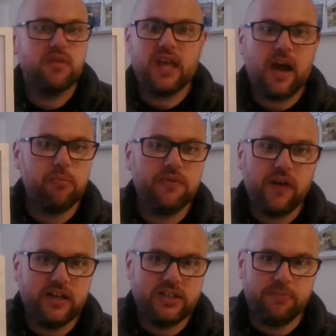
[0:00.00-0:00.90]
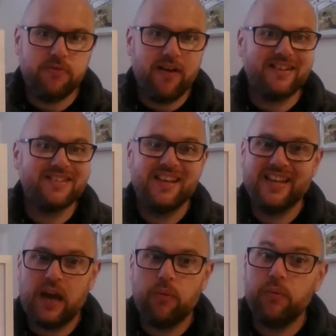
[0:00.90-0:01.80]
Can we find cheaper rent?
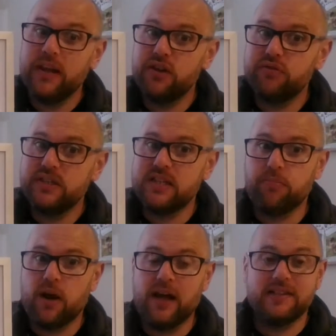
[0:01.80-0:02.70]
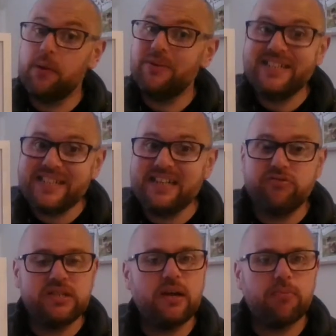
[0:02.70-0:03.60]
Can we increase our price? Can we
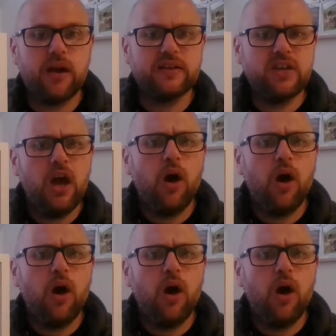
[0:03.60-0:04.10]
decrease our price?